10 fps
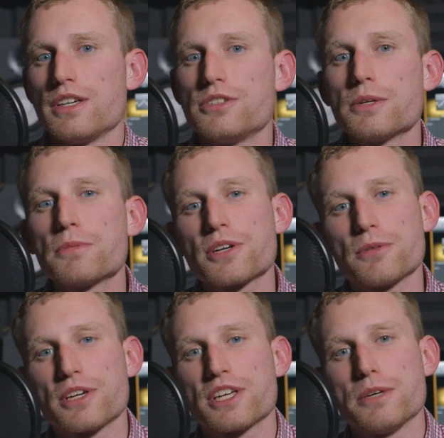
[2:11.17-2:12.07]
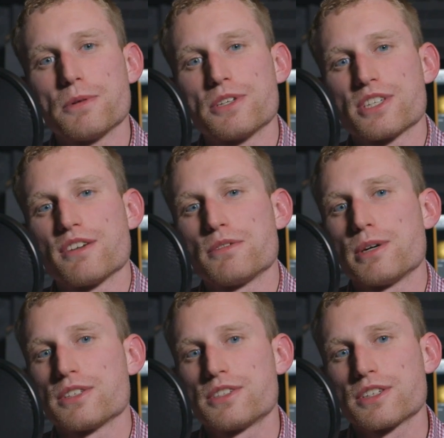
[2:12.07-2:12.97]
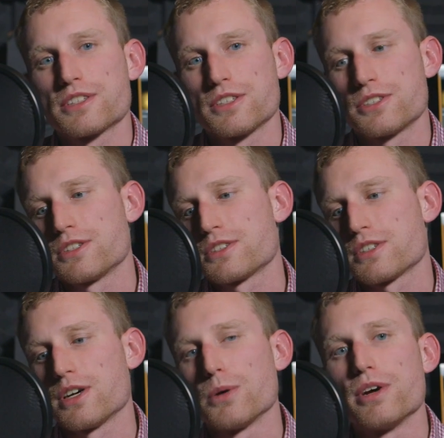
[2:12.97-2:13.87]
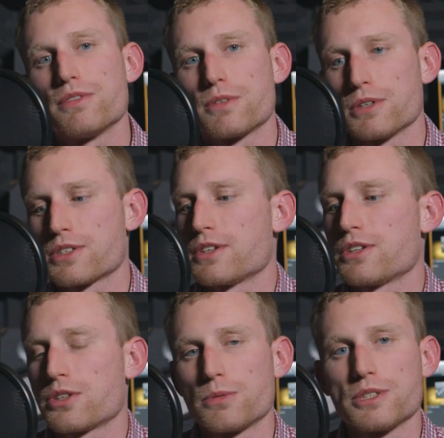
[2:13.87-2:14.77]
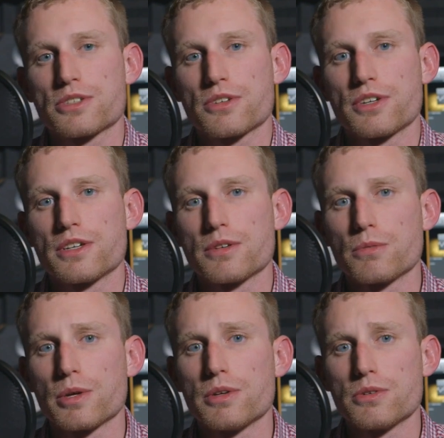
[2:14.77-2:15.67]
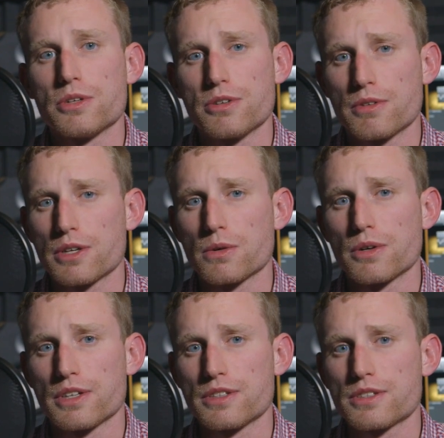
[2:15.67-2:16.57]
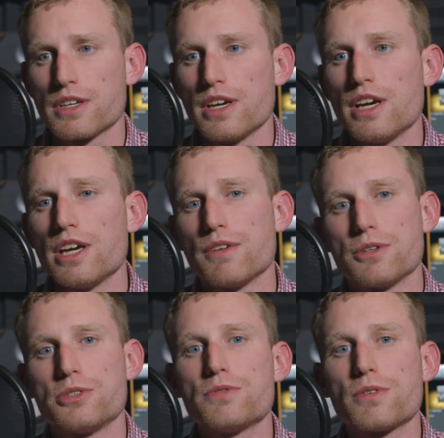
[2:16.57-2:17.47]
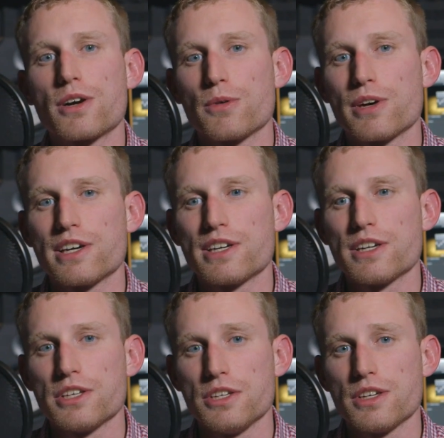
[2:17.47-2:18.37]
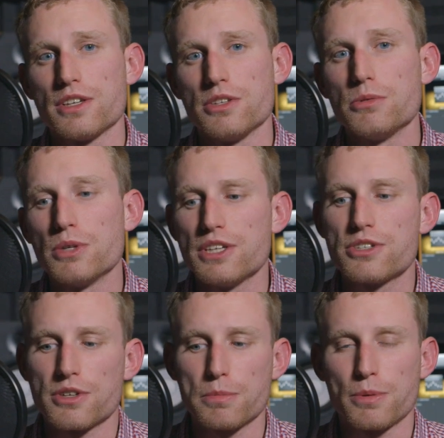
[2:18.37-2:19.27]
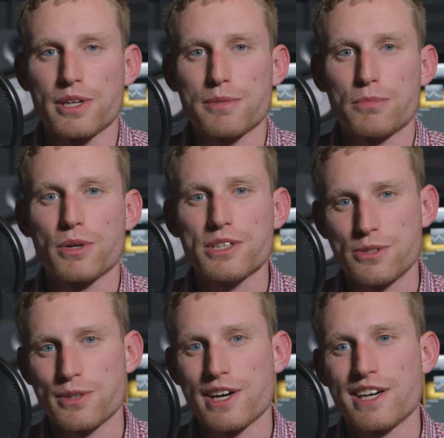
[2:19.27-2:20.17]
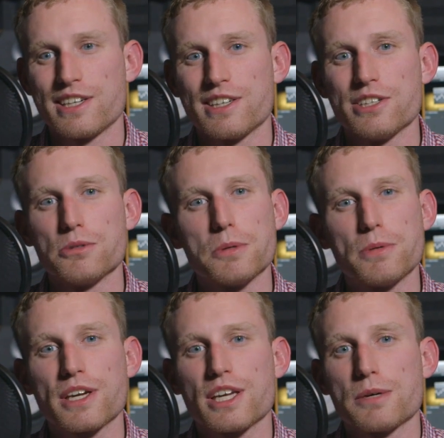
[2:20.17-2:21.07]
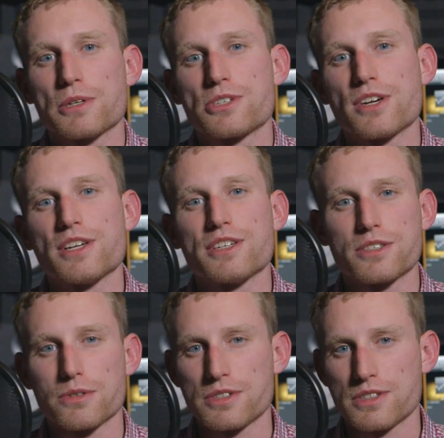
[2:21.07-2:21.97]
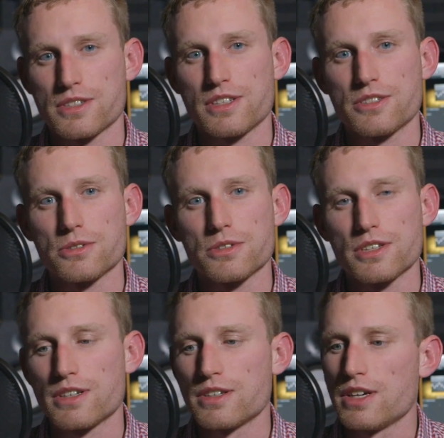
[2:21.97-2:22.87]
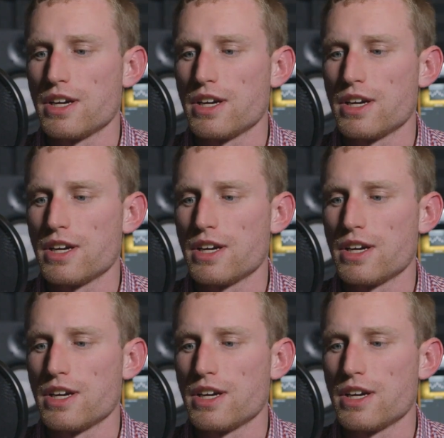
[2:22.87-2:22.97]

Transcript: You typically want to keep yourself about 6 inches away from this initial windscreen when doing your recordings. If you're too far away, you would need your input up way too high and you'd be picking up extraneous noises in the studio.